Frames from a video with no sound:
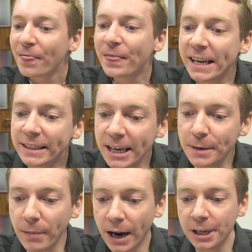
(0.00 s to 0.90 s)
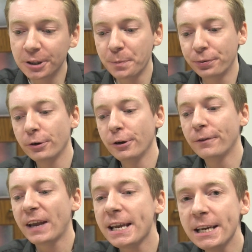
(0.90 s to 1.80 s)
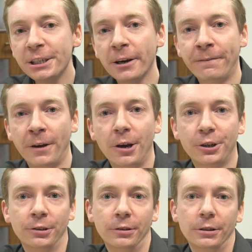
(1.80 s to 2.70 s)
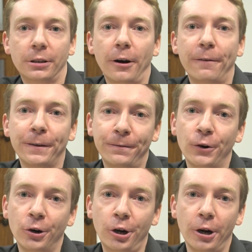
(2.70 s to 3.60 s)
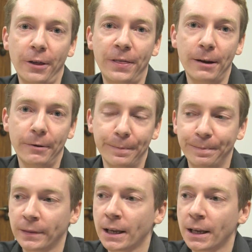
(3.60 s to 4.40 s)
They did manage to prove easier versions of the four colour theorem.